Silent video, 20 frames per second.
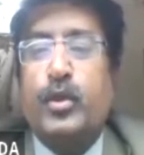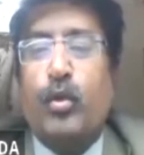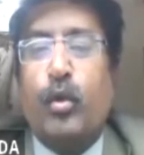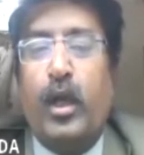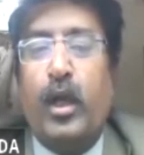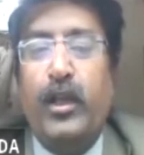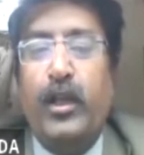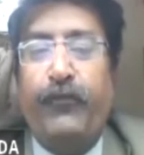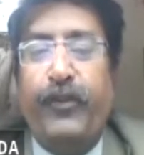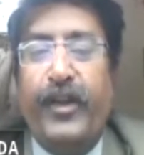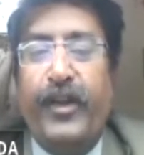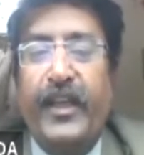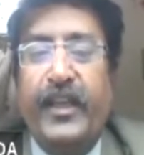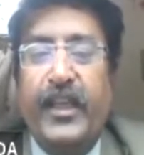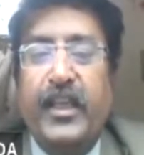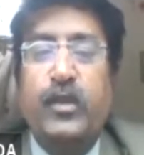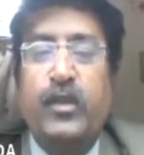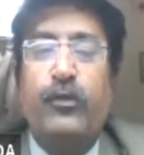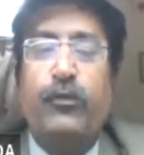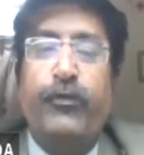qualifying
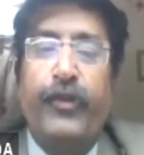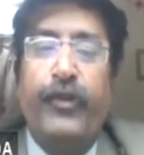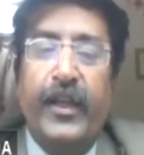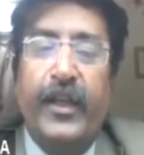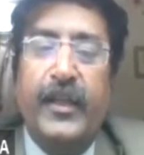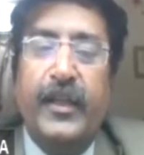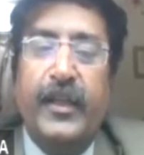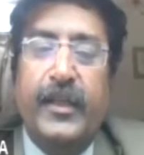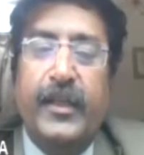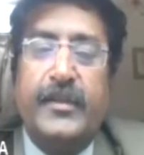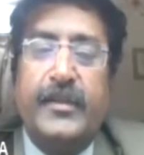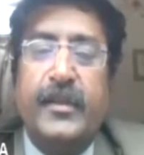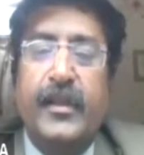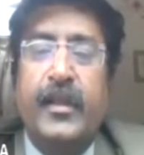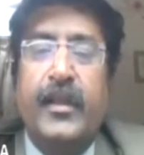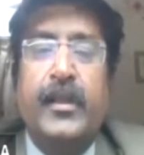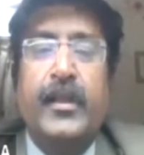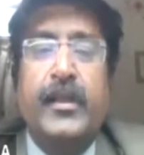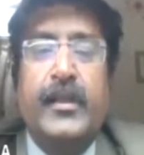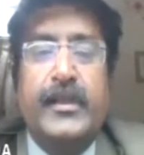in various
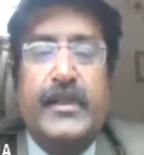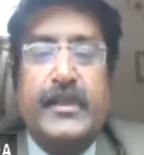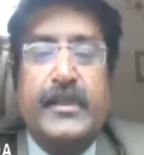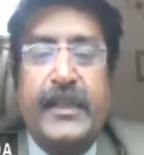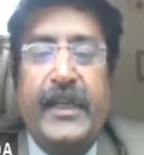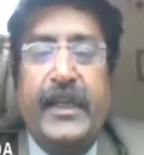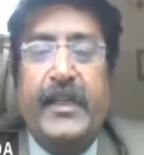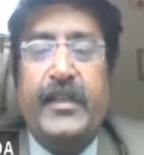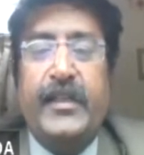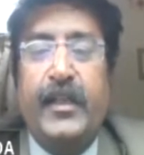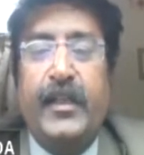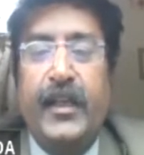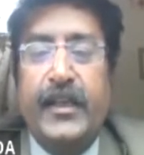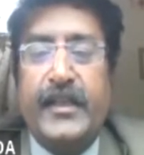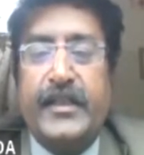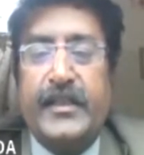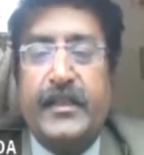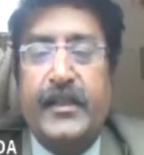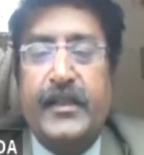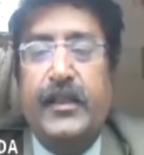state,
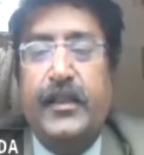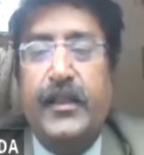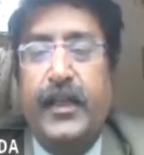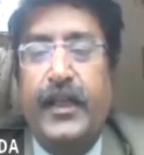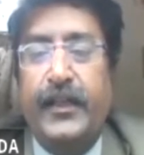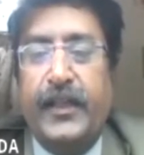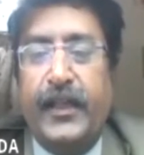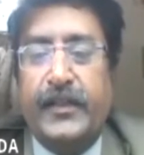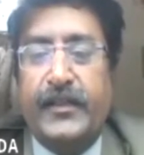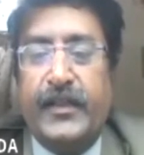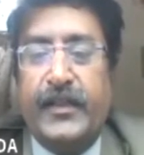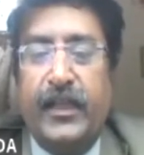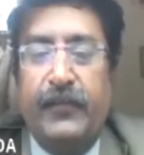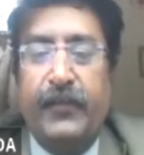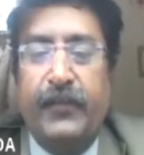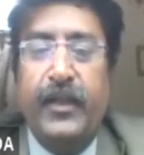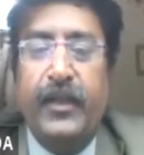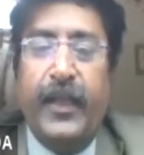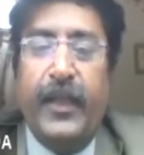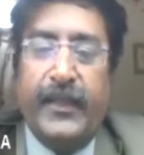national, international
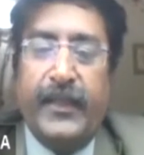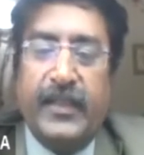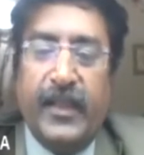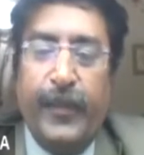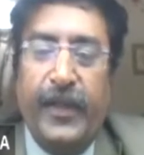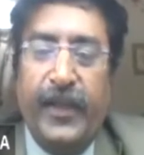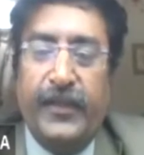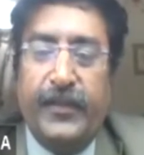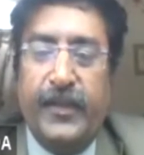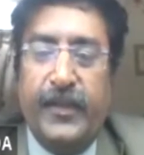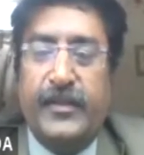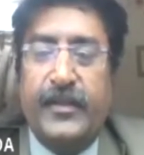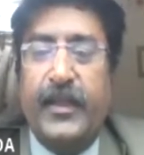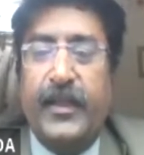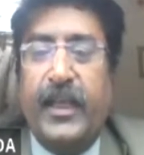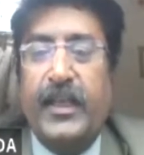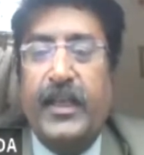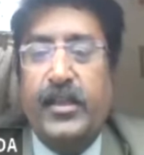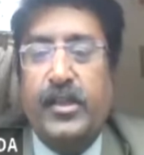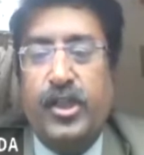level examinations
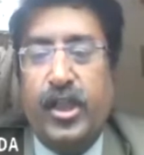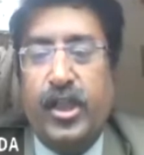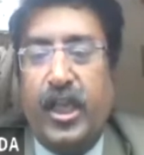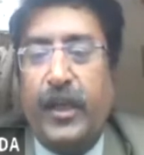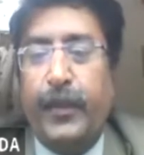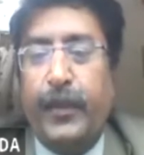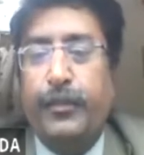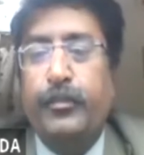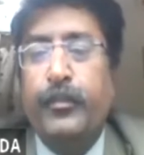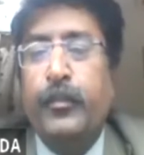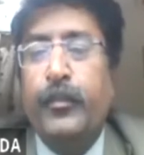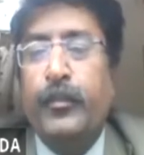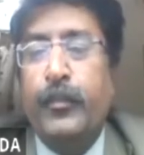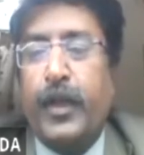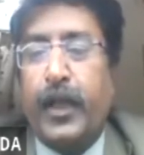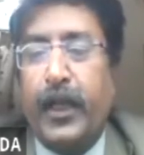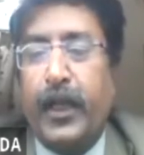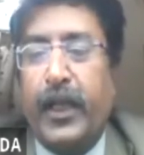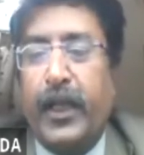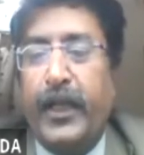like JAM,
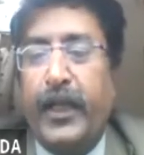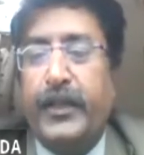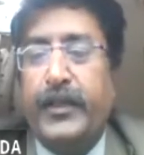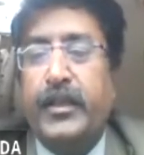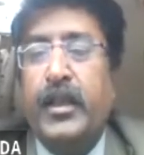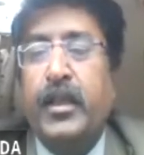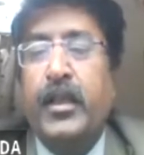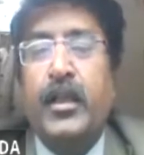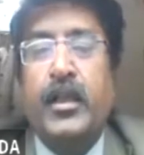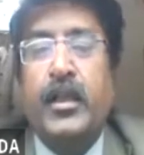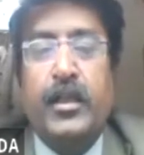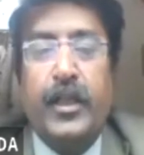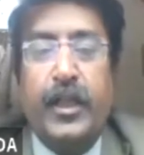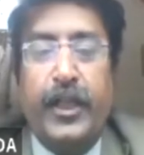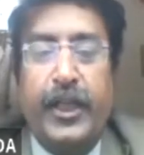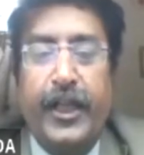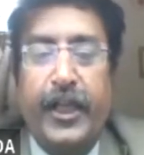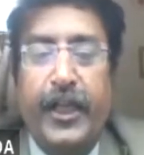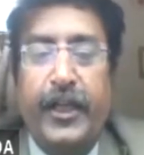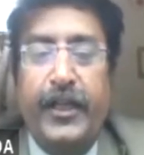CLET,
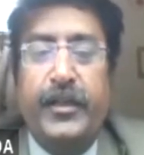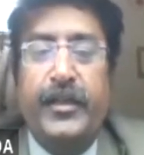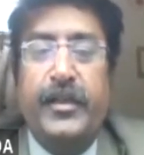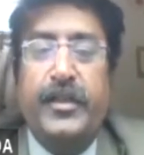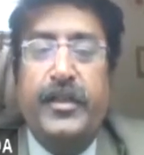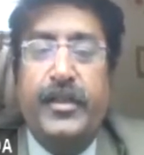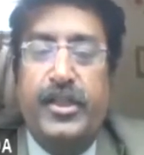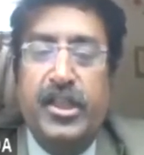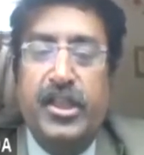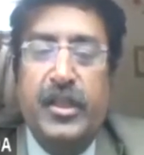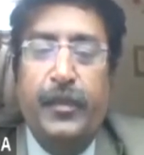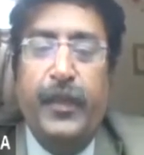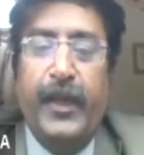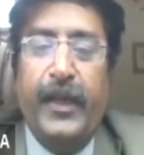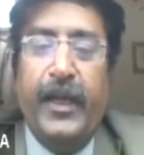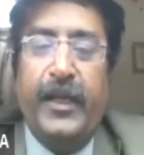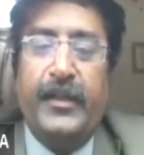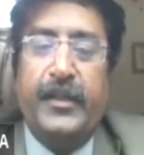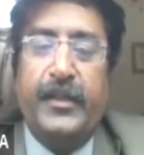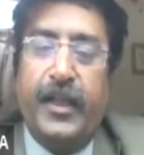GATE,
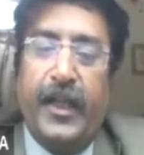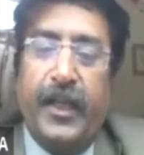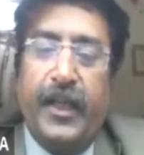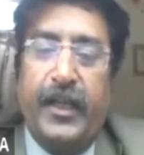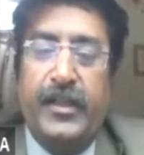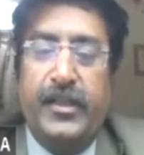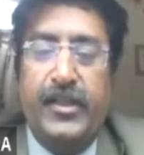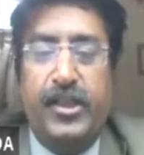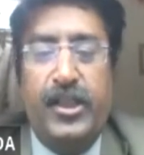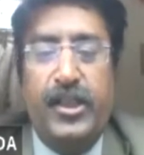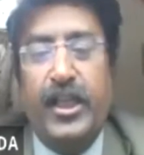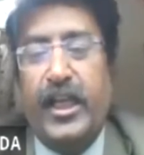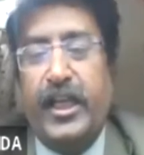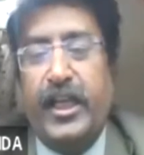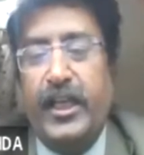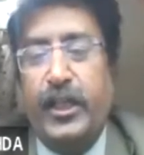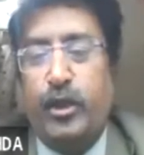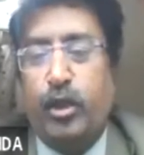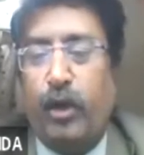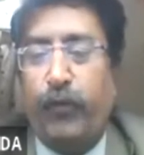GMAT, CAT,
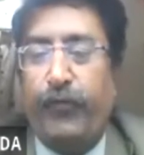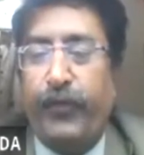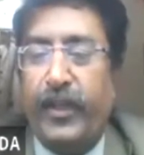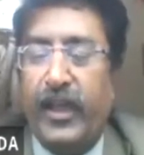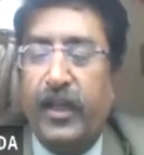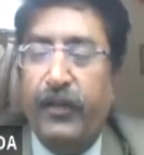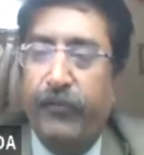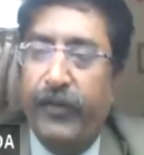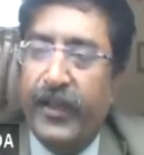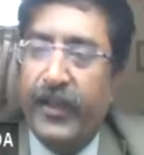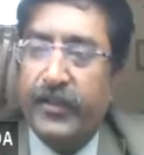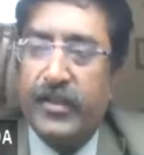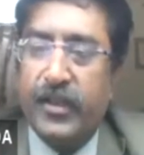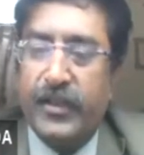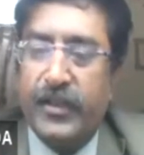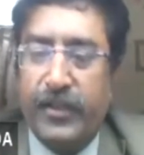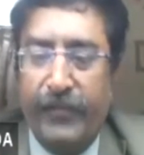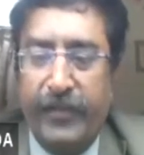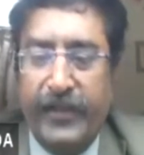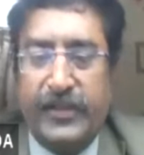GRE, TOEFL, and various
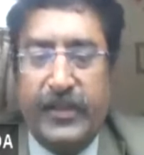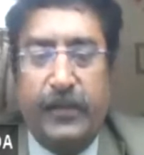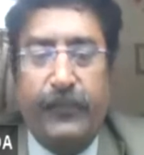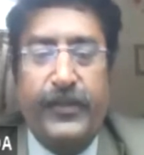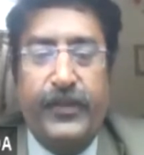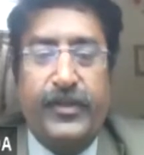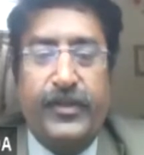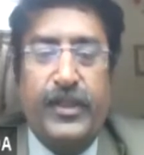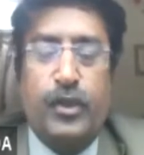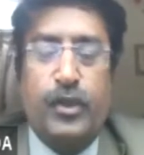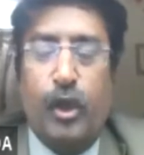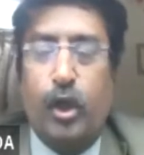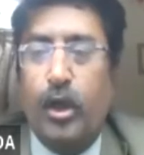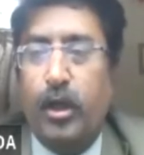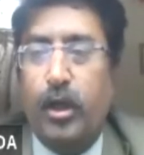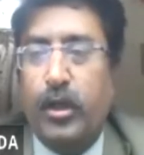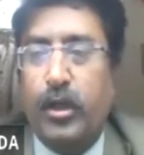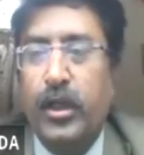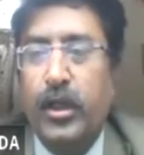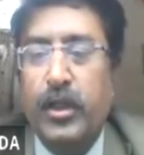civil services
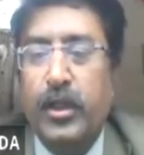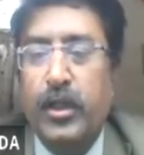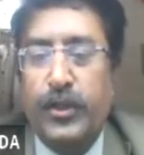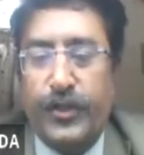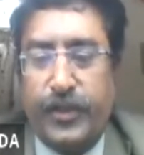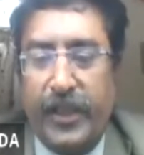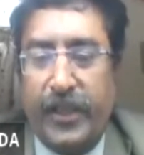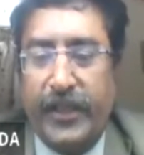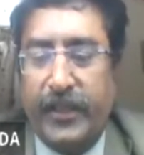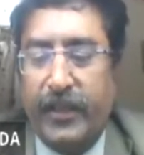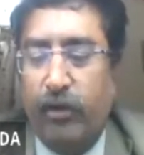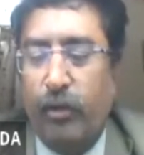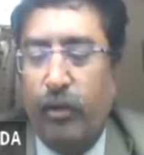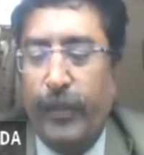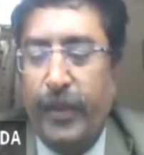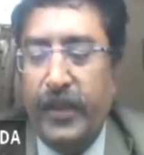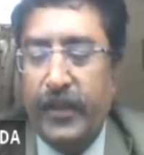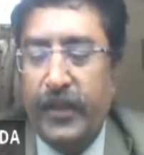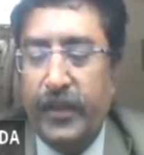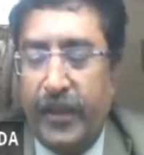or state
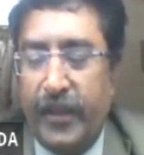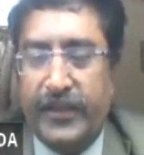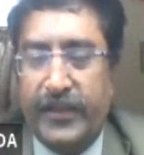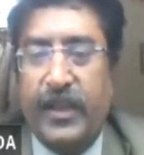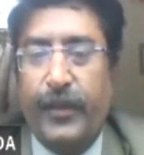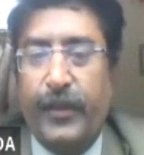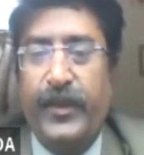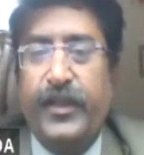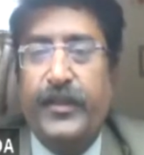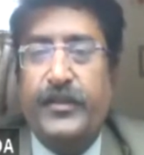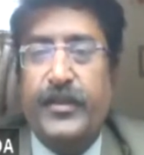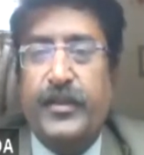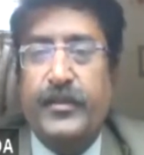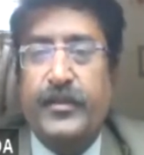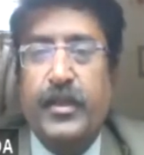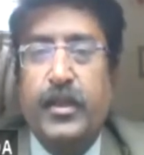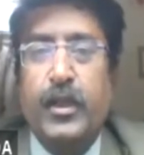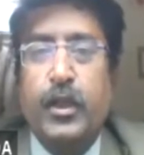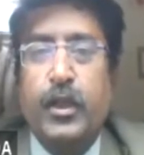government examinations.